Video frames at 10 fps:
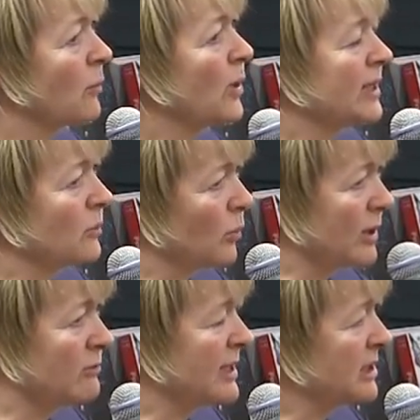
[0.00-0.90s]
with
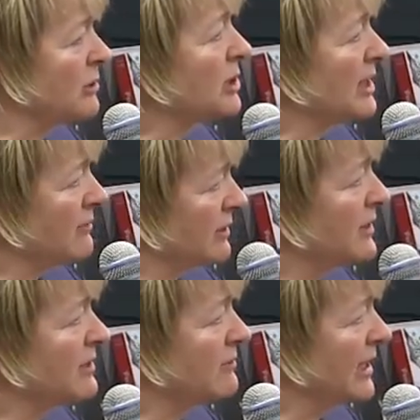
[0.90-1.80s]
with a resolution, even if
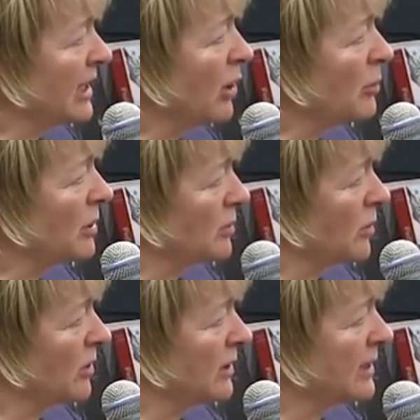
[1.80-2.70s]
it's a fairly open
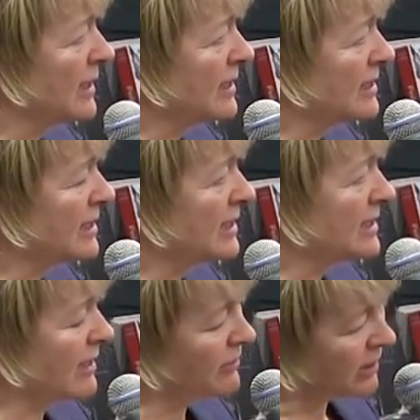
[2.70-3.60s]
one, it's it's
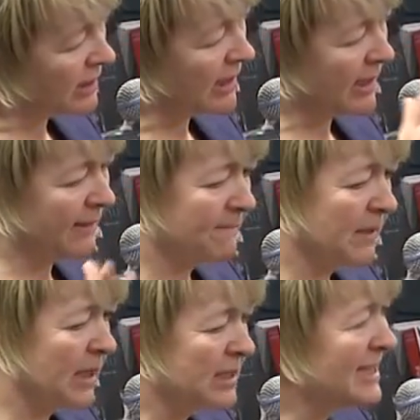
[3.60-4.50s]
definitely
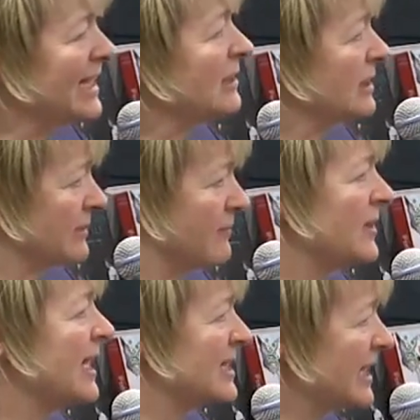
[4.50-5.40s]
sealed.
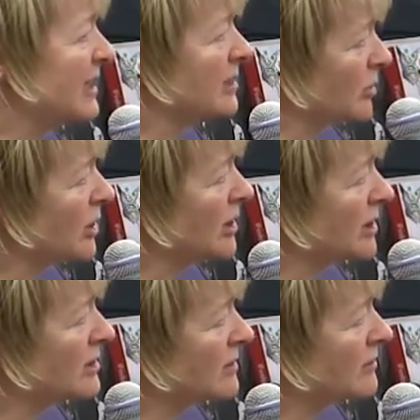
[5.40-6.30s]
They're mm-hmm. sealed
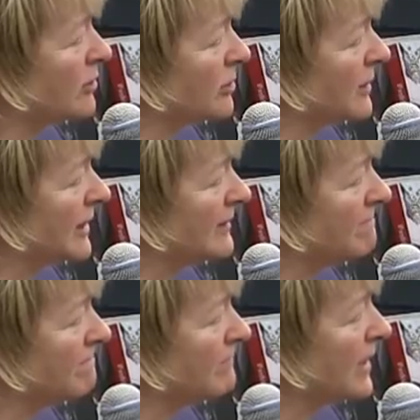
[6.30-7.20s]
worlds Journey.
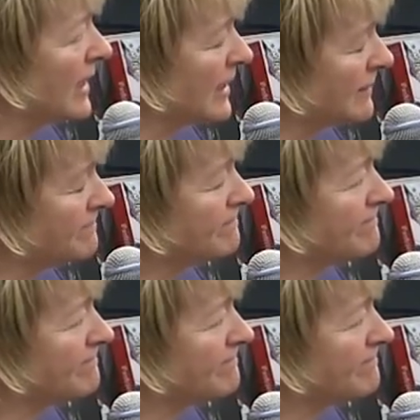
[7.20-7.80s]
for me. Yeah.